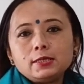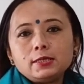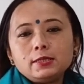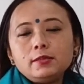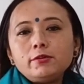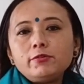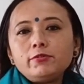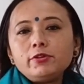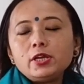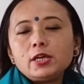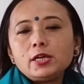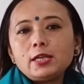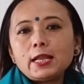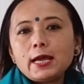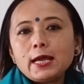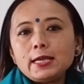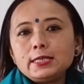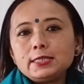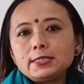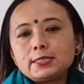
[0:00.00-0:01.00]
they
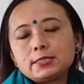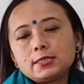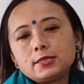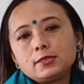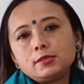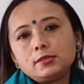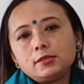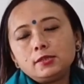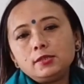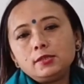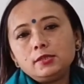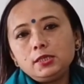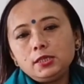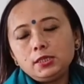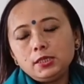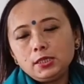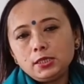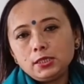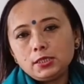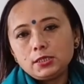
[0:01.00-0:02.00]
realized the
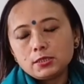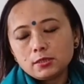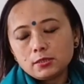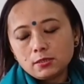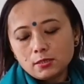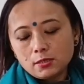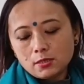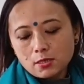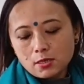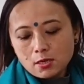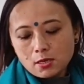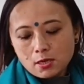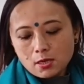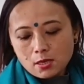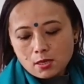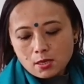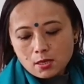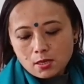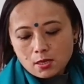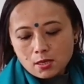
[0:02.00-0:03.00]
need
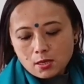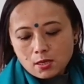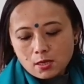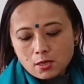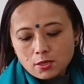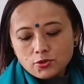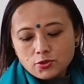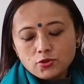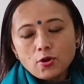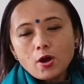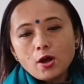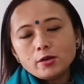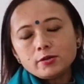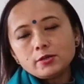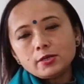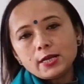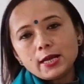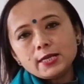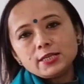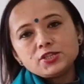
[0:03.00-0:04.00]
to
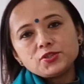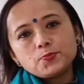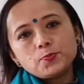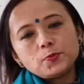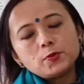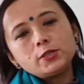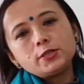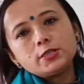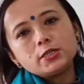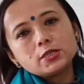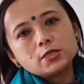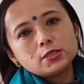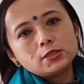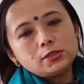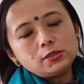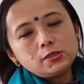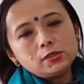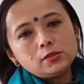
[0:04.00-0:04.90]
organize political